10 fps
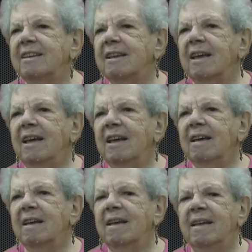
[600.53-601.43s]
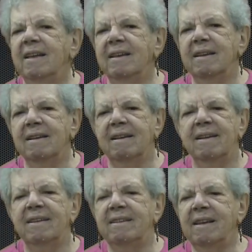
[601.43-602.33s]
son
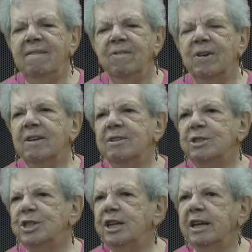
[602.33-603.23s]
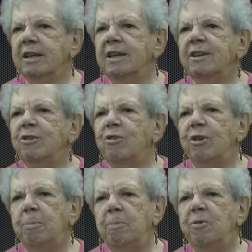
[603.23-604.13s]
of a gun, she can
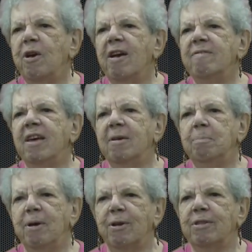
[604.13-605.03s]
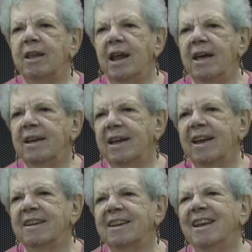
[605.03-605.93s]
drive that better than I
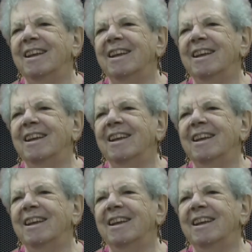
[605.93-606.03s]
can.